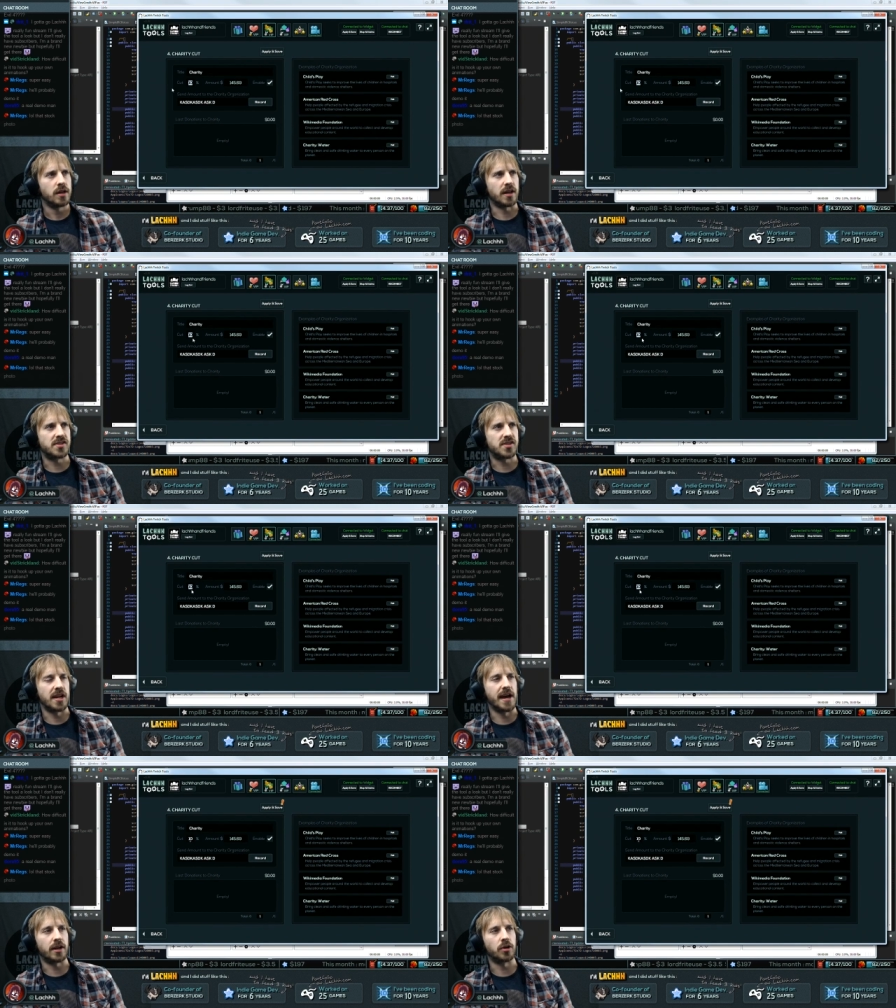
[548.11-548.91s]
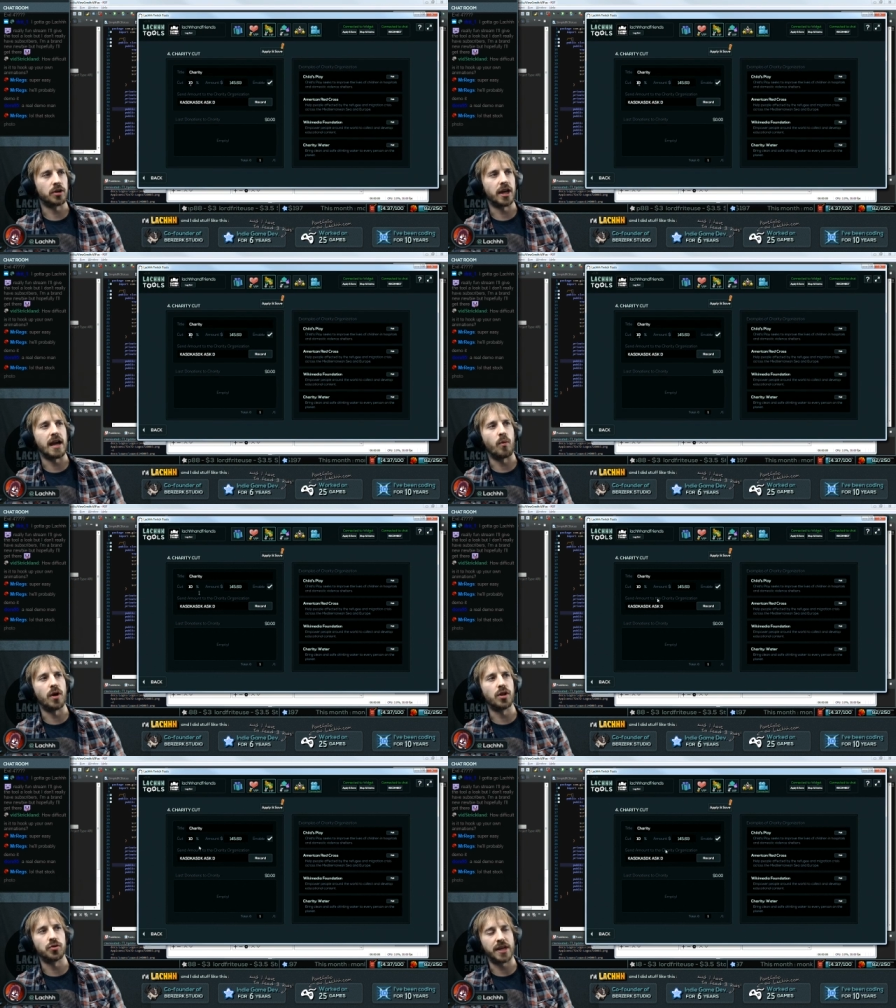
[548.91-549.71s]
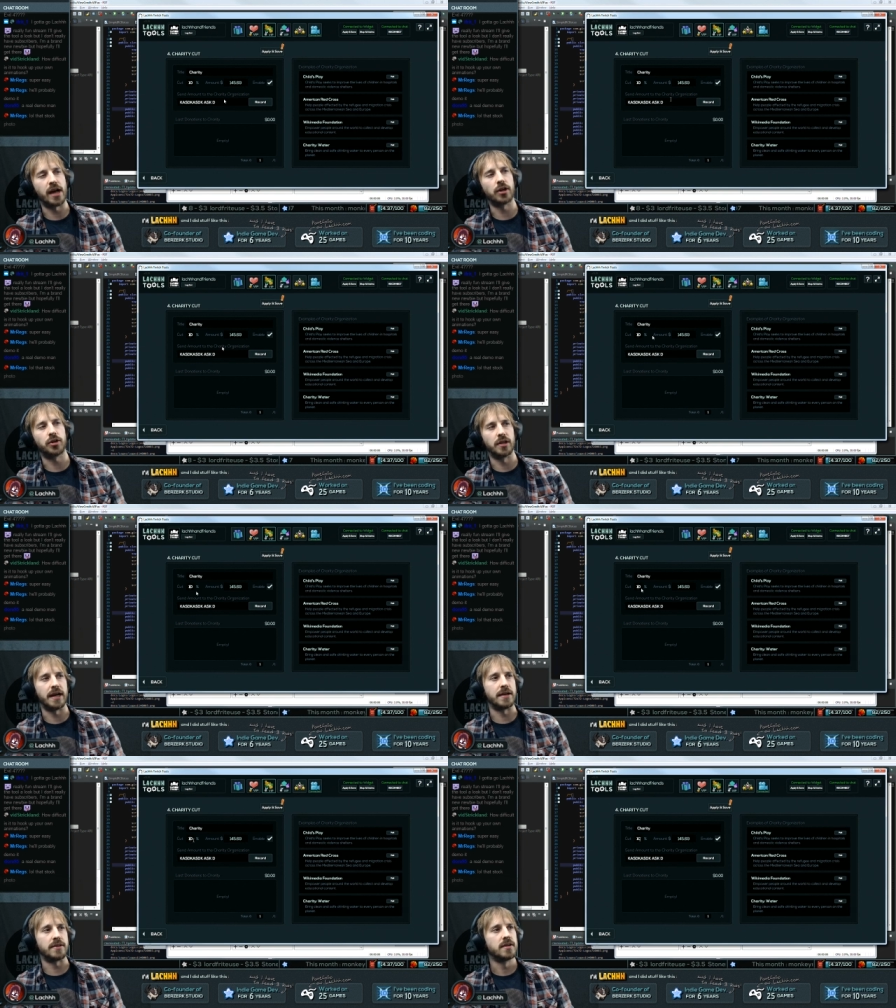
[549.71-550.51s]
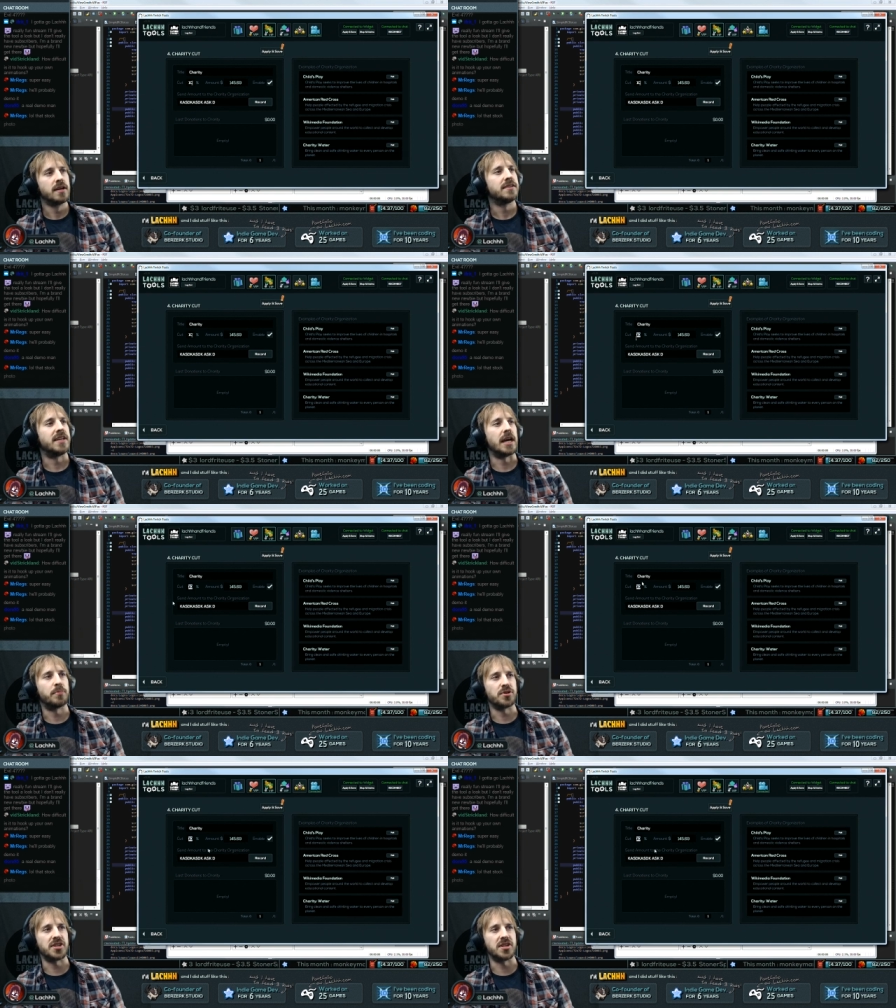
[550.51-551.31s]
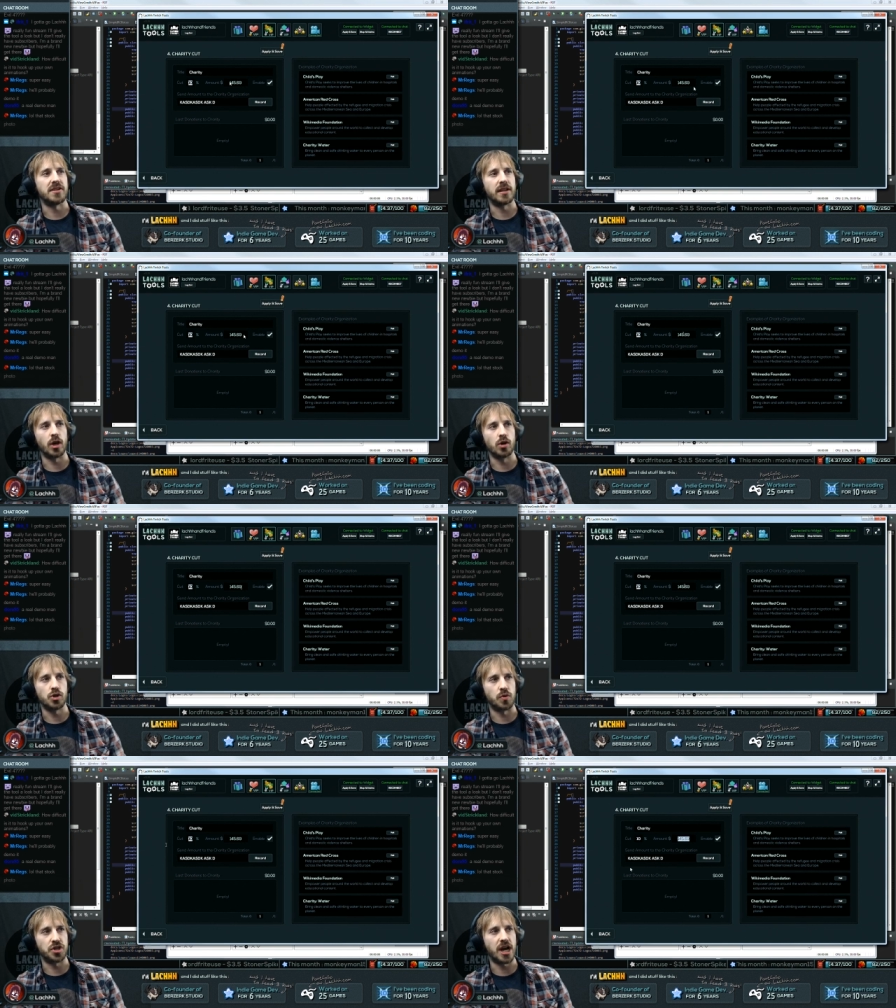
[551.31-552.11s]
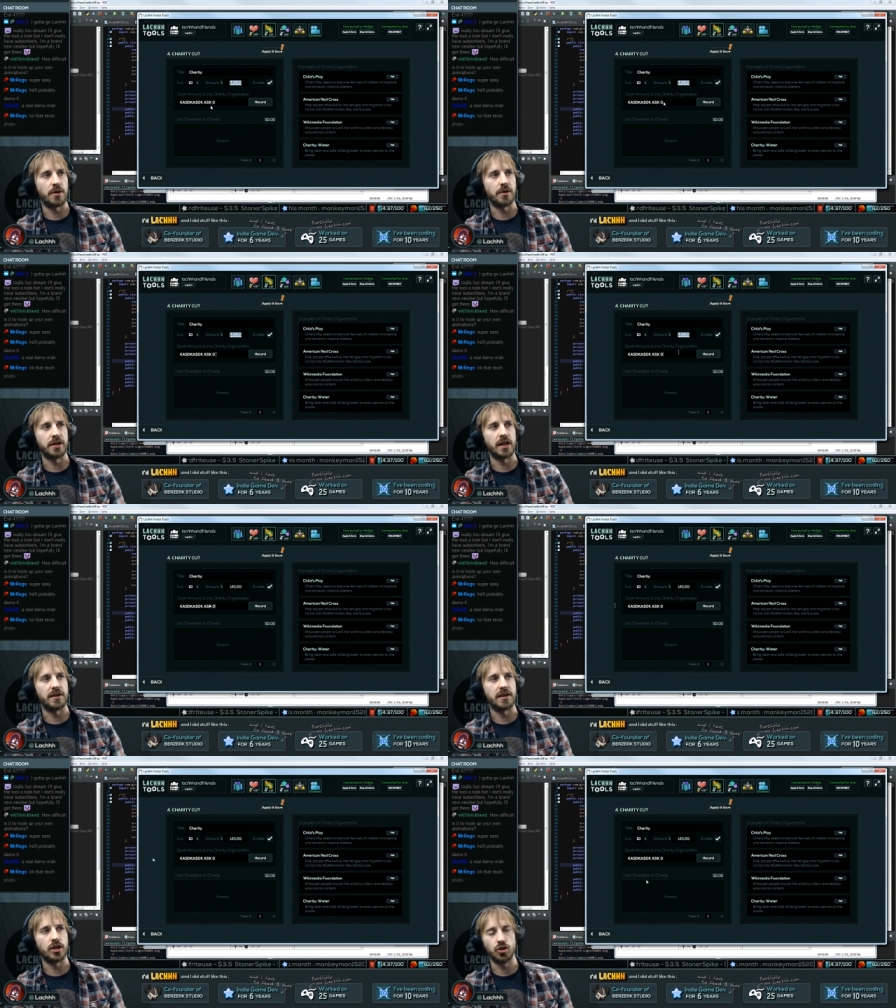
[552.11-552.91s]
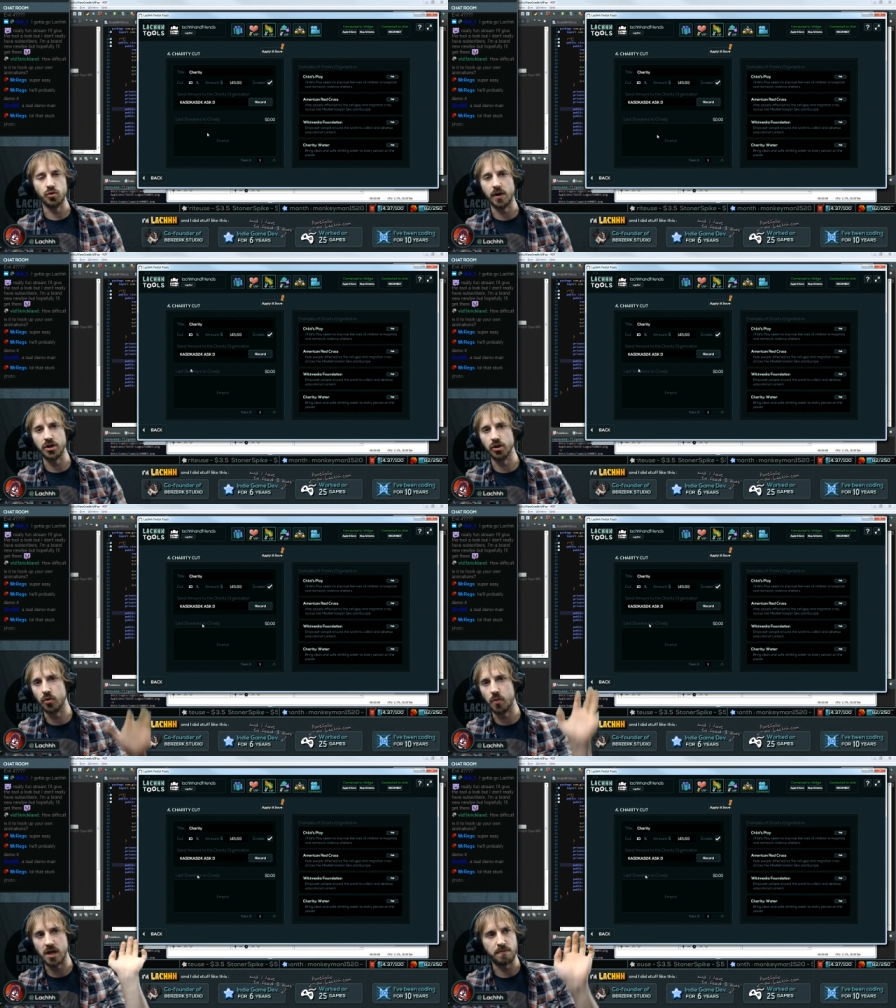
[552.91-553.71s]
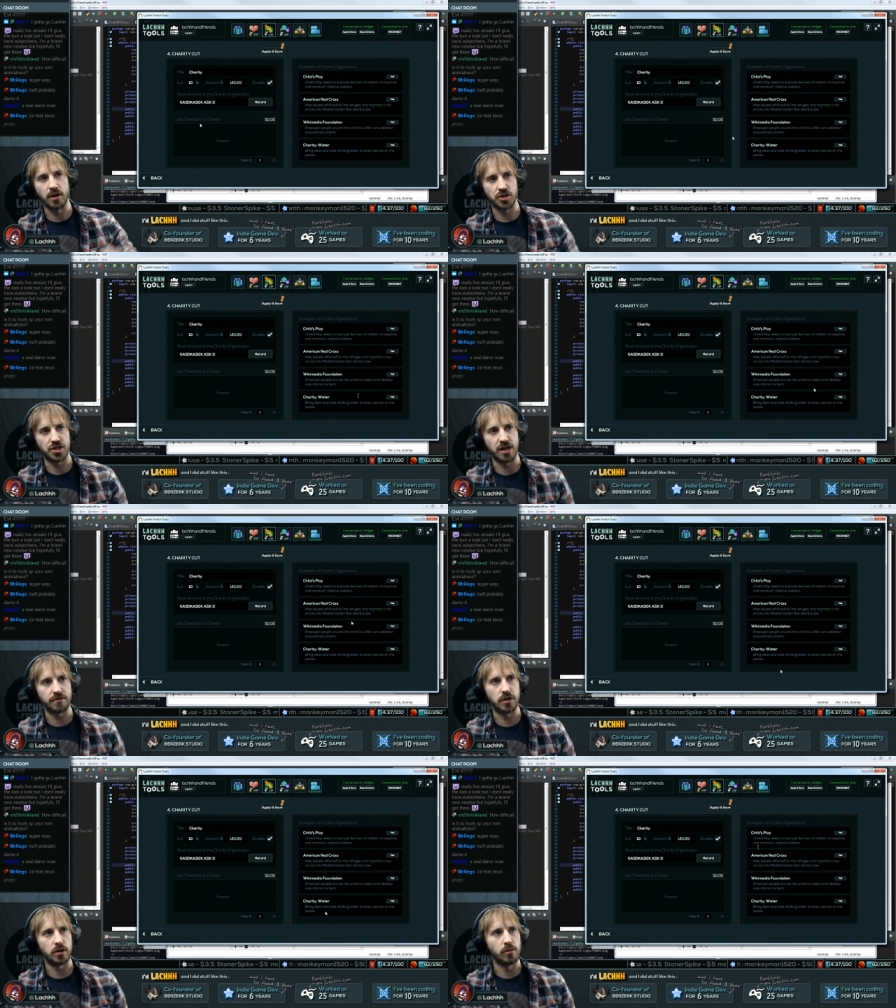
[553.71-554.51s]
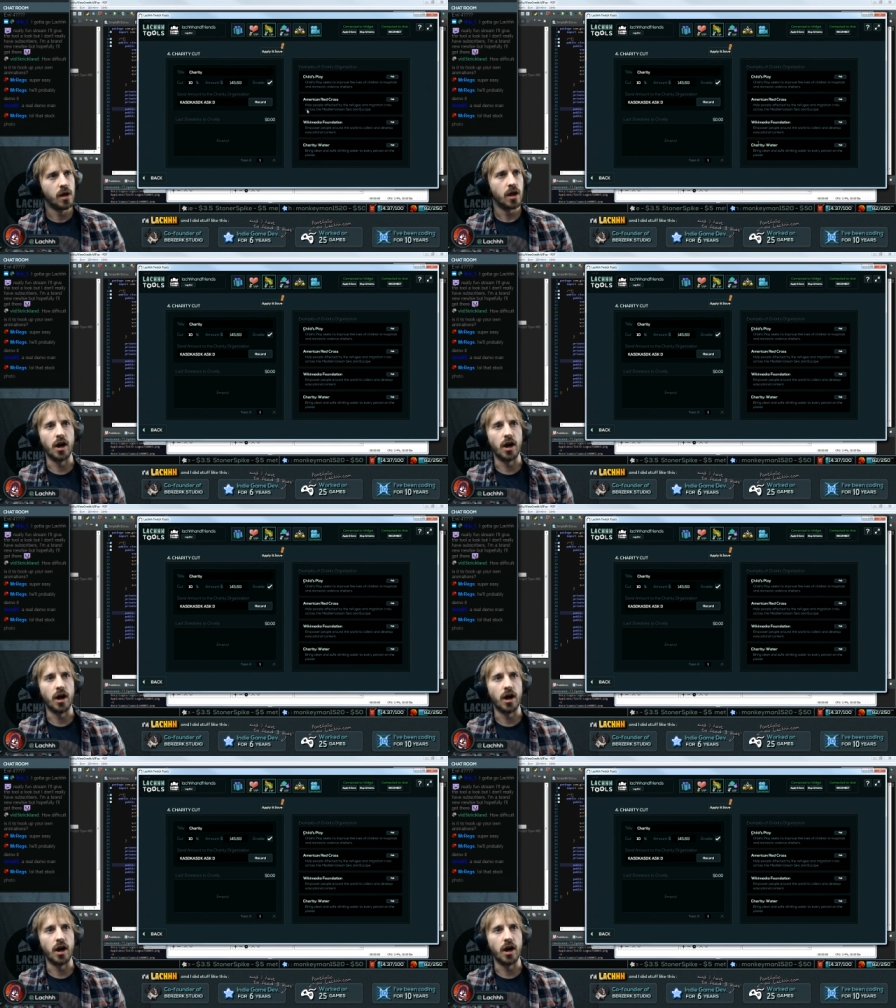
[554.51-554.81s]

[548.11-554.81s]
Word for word: You can say like, okay, I want to calculate 10% that goes to a charity, and then you all the rest by yourself. You know.